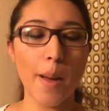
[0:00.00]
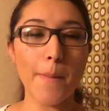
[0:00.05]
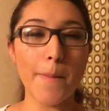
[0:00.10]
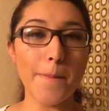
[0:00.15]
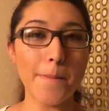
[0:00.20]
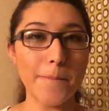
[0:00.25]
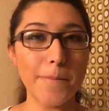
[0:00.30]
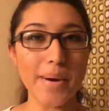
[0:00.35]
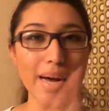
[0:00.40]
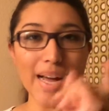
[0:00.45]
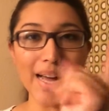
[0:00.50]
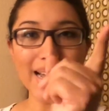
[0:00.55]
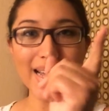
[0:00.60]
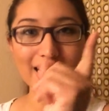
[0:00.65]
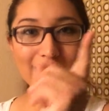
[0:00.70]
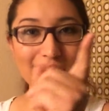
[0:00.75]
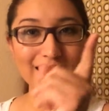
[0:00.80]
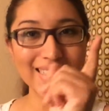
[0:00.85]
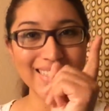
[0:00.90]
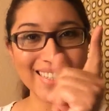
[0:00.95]

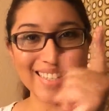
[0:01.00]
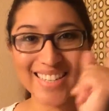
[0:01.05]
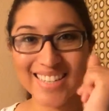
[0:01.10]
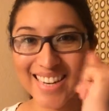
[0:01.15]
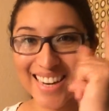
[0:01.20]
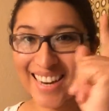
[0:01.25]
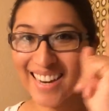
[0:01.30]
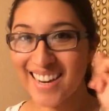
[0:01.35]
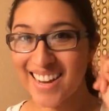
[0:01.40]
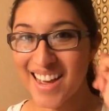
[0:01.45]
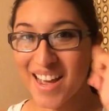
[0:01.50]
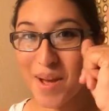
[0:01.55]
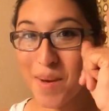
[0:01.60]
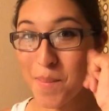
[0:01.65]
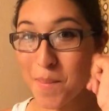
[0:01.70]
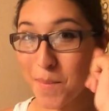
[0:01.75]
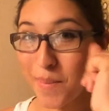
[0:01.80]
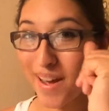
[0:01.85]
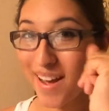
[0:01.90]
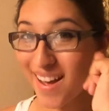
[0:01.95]
But,
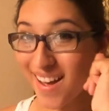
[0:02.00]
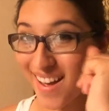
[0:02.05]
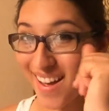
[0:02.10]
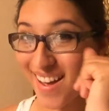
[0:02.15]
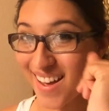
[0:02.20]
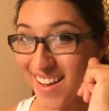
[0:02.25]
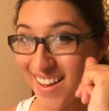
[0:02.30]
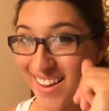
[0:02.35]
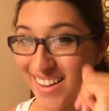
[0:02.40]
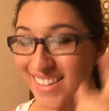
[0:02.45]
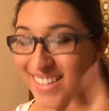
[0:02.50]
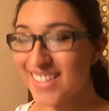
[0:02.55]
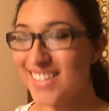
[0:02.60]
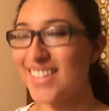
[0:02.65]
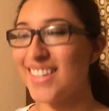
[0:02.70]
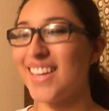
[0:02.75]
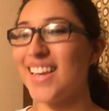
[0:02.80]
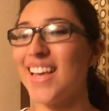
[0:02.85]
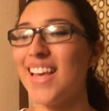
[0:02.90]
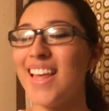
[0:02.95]

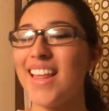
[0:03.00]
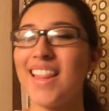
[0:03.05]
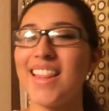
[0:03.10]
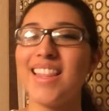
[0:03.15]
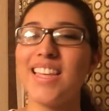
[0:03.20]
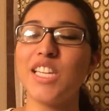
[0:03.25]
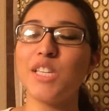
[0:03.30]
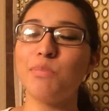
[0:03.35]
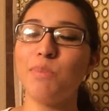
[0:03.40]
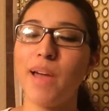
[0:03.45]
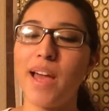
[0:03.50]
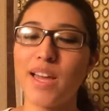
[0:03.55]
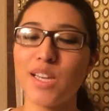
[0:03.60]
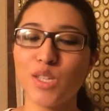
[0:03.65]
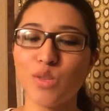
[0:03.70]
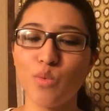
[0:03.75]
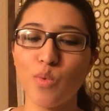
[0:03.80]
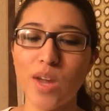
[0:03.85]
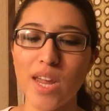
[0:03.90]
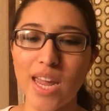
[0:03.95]
but this
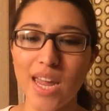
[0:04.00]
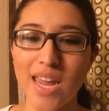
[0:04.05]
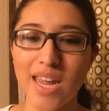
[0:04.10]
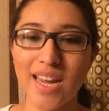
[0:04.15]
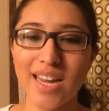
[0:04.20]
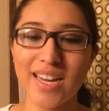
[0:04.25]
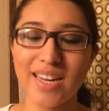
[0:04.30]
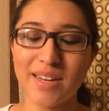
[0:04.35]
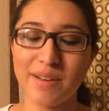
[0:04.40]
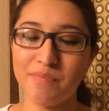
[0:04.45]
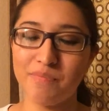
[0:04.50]
past week,